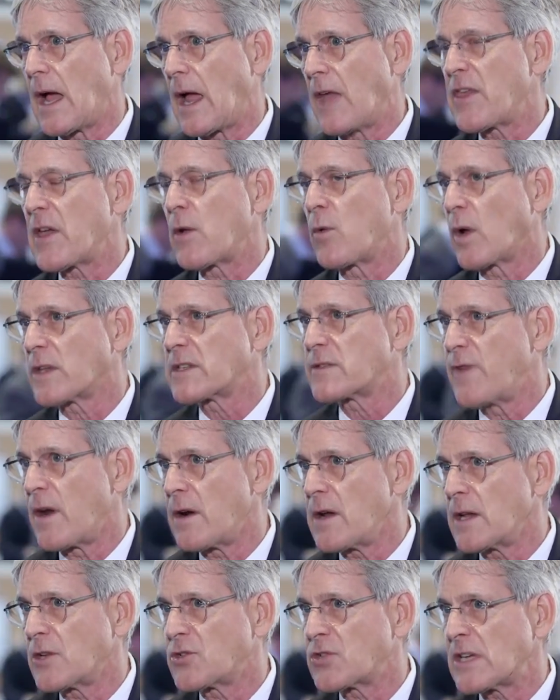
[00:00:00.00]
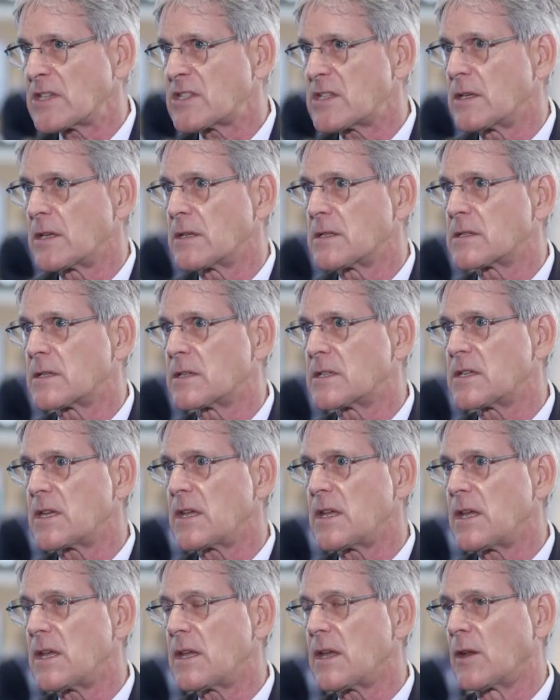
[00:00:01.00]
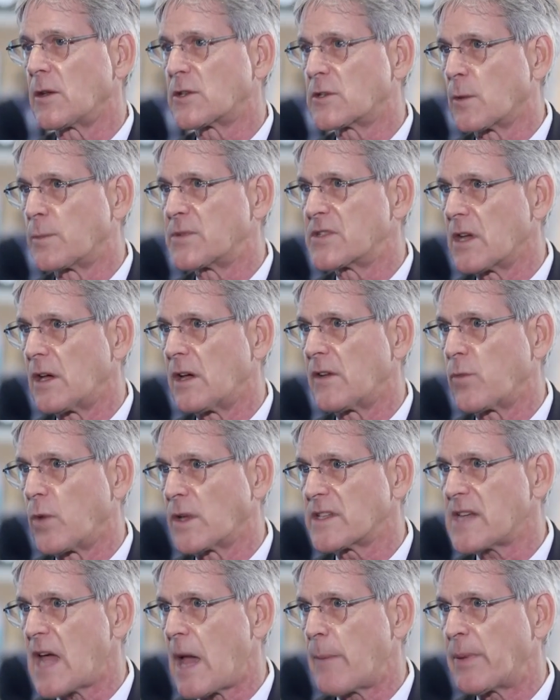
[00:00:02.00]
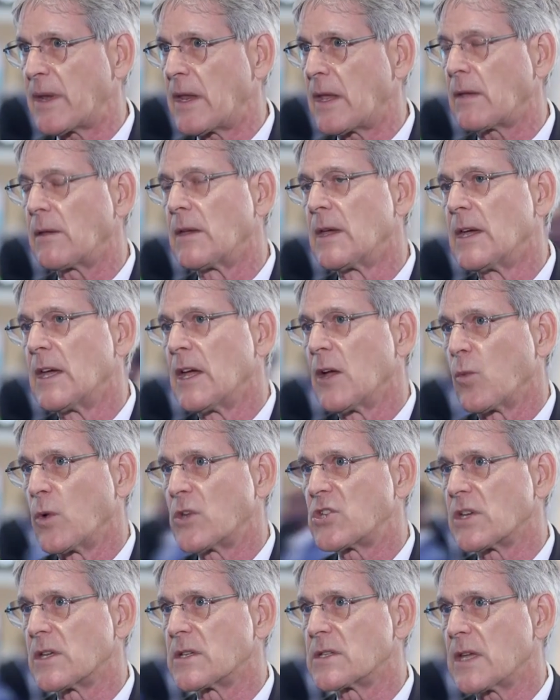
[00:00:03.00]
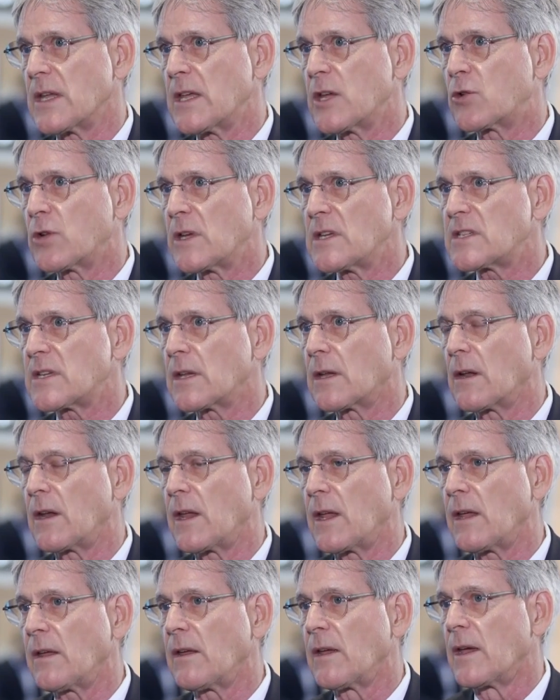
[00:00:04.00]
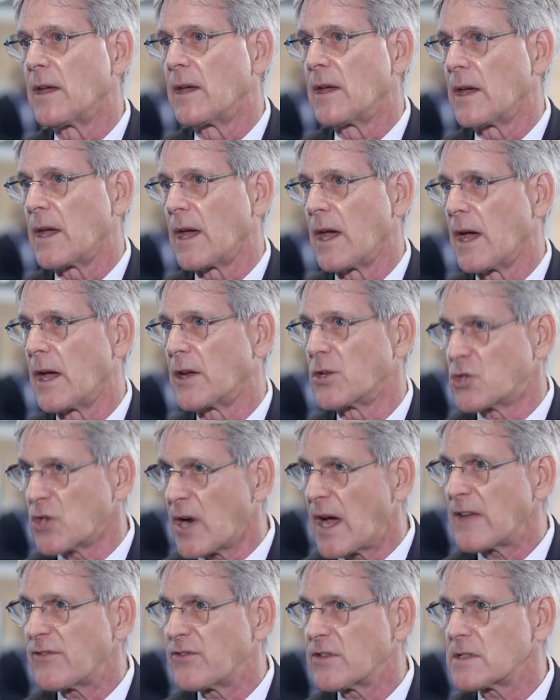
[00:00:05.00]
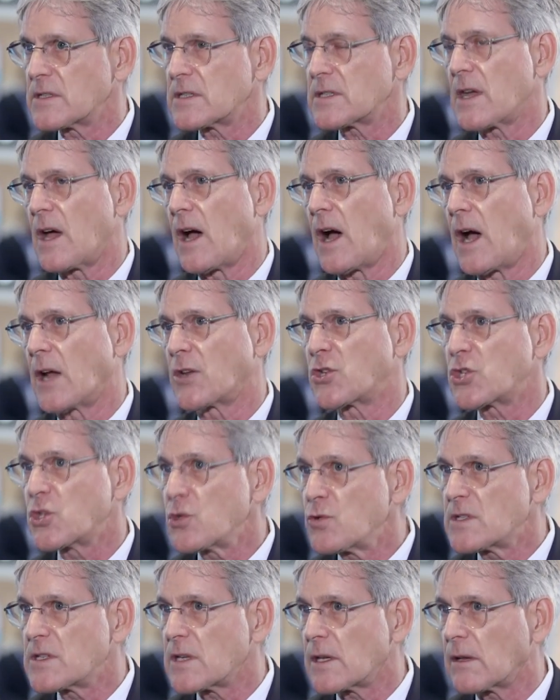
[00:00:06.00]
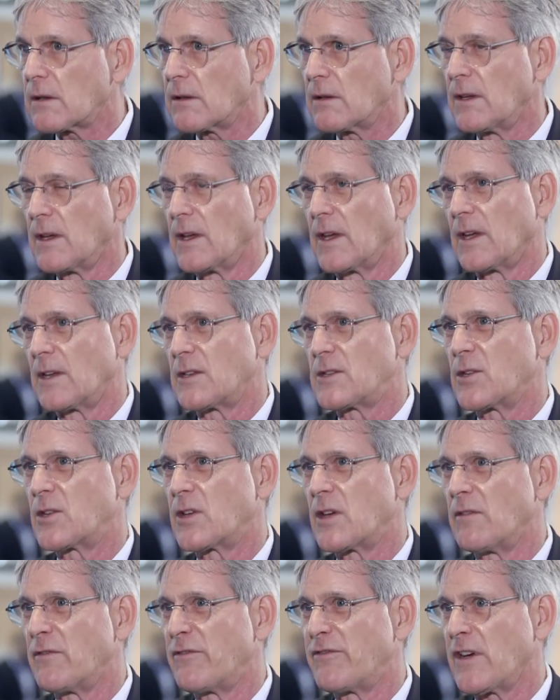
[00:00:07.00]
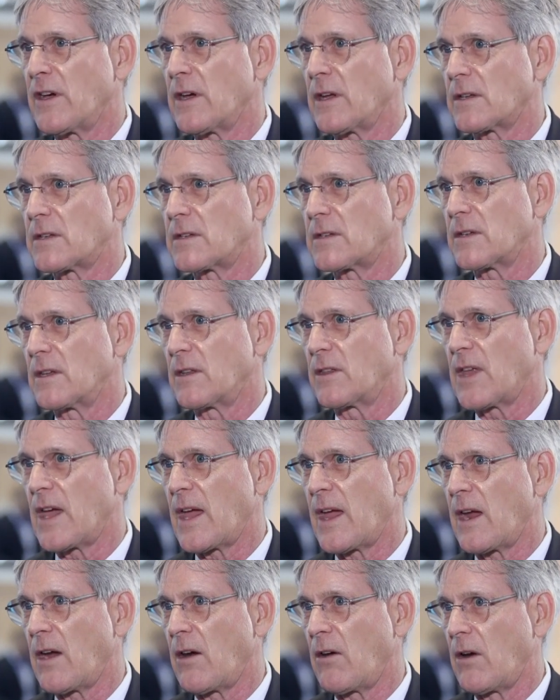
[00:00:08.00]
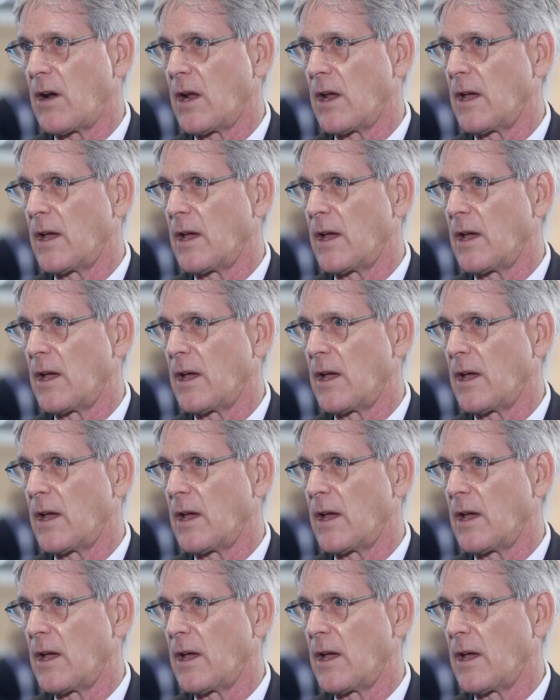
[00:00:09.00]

I think what's very interesting is to see and to observe what's happening, which is increasingly drivers are choosing to convert their